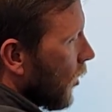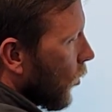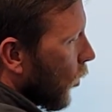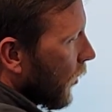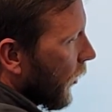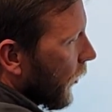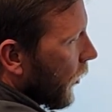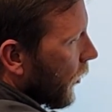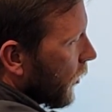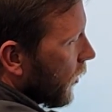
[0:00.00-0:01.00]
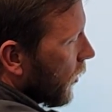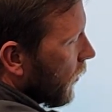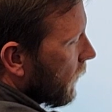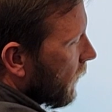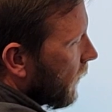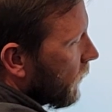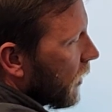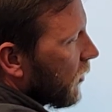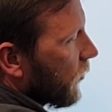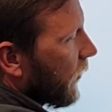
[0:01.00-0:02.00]
One third of
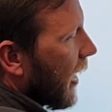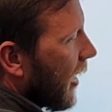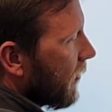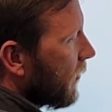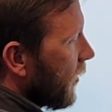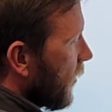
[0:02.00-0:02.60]
15 is five.